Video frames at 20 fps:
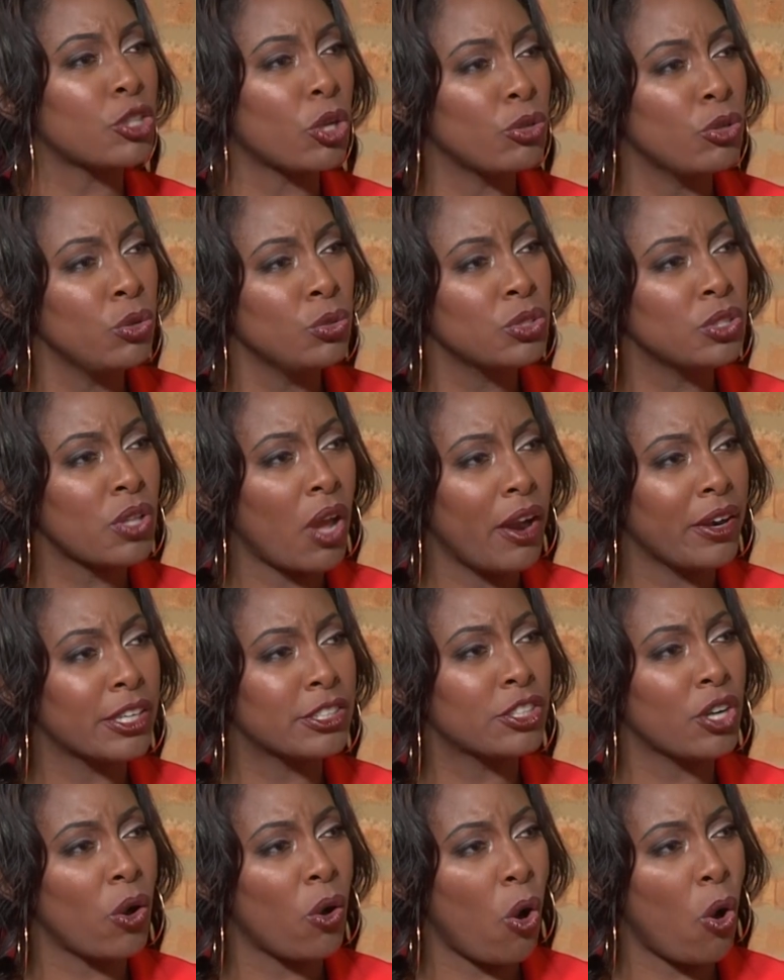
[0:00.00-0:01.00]
So you
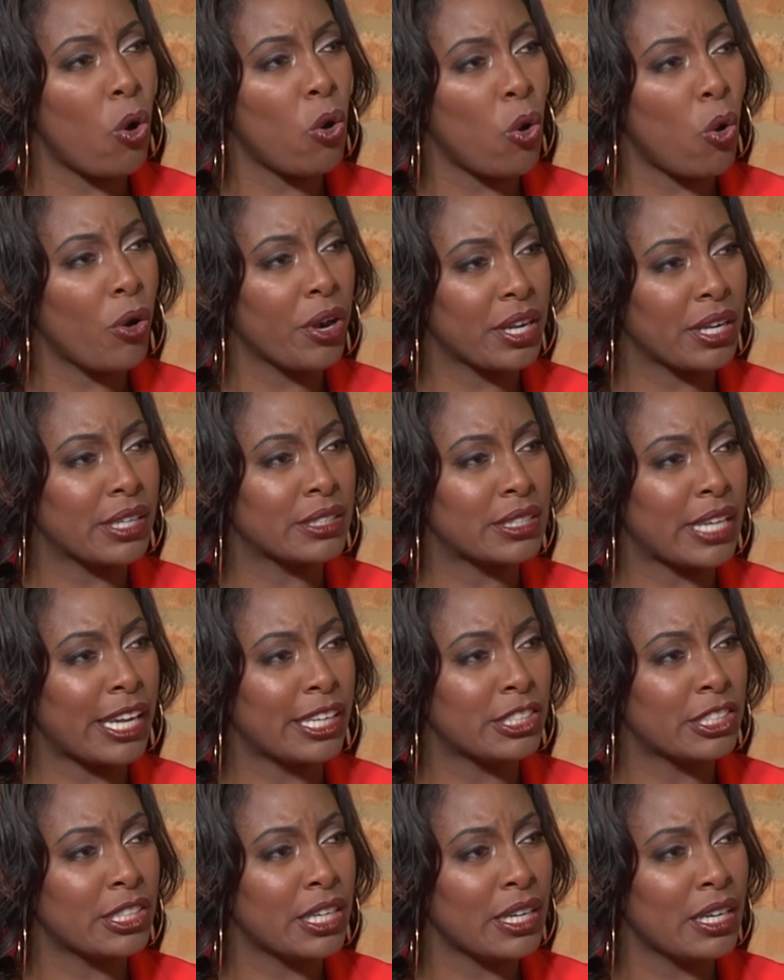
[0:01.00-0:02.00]
started your own
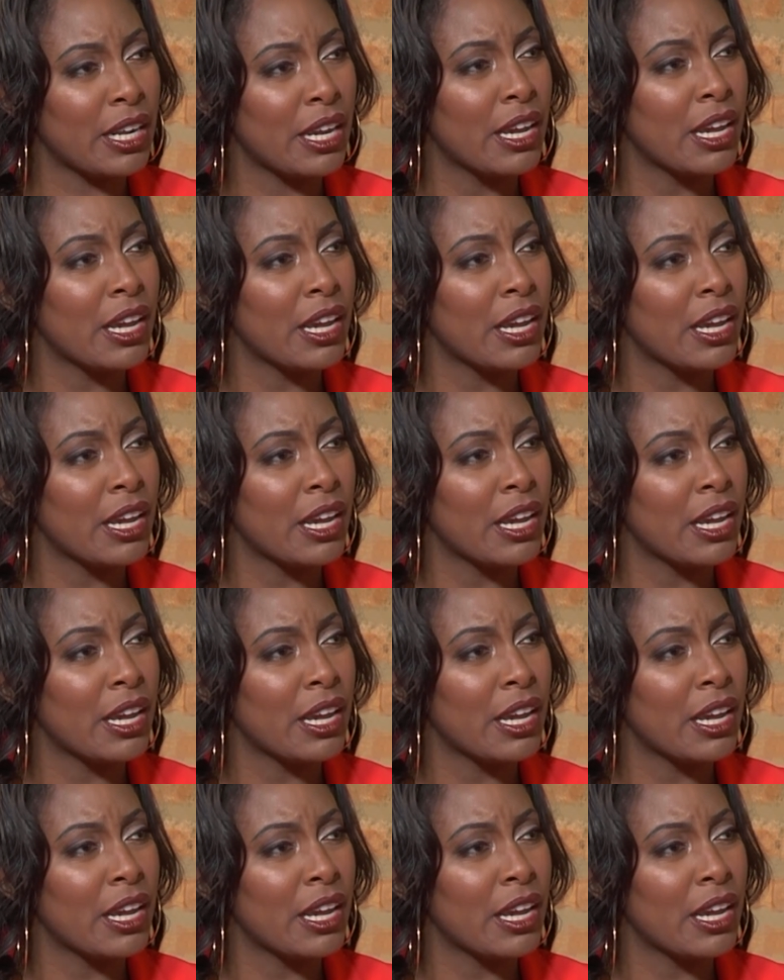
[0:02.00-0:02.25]
organization?